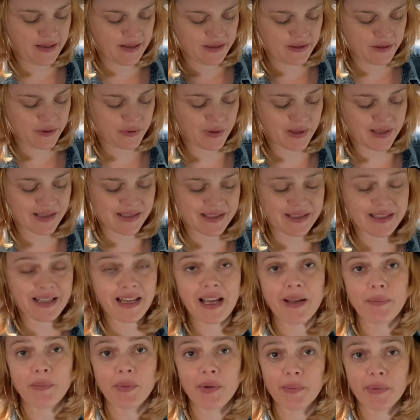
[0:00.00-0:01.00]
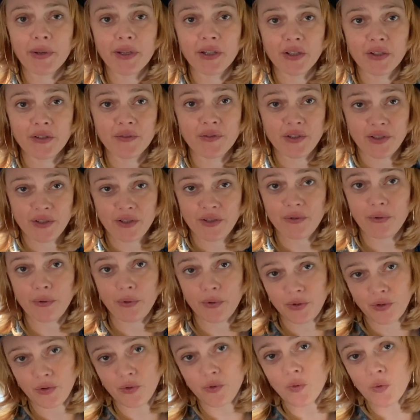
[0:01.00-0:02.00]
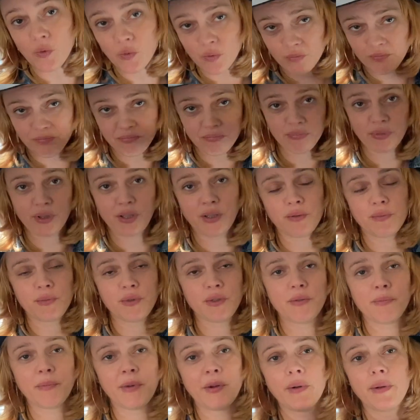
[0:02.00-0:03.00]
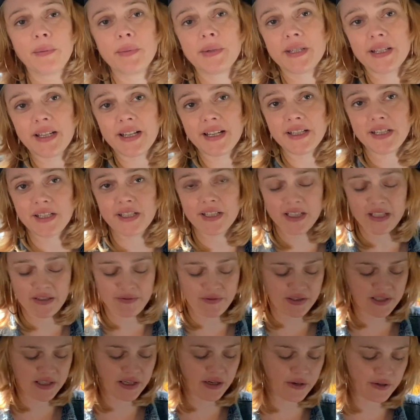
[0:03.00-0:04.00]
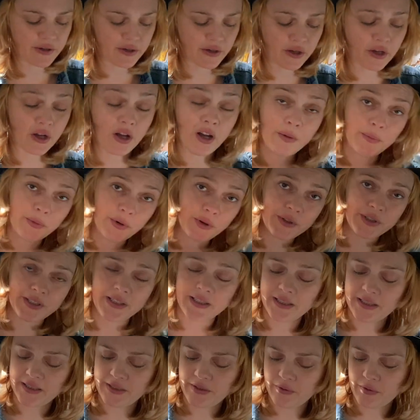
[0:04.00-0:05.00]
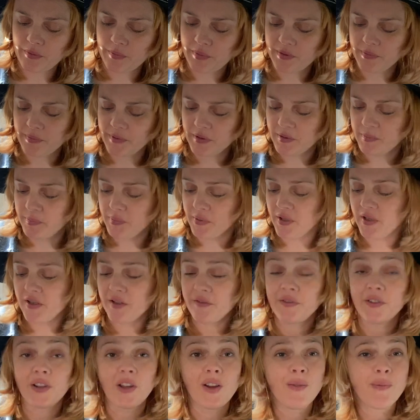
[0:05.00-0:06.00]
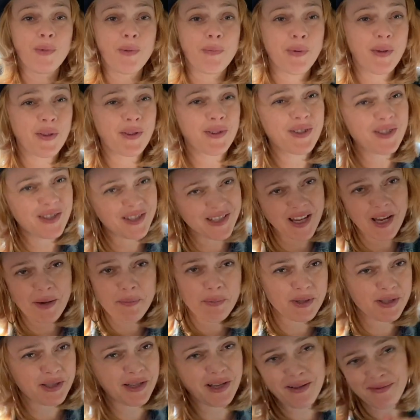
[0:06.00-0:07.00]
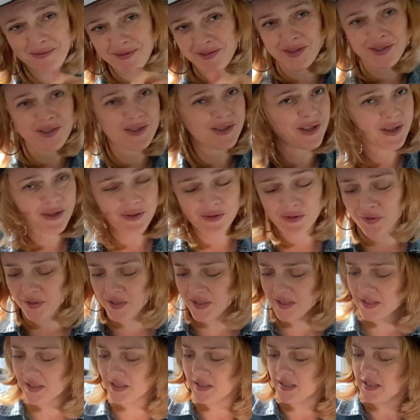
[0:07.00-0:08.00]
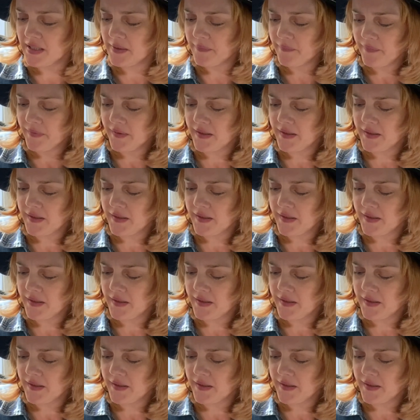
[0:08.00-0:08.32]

trying to scam you, my loves. You you come to my website, gen T V tarot dot com, or it's in the description box below if you can't be bothered to type it out, and just go straight to the link.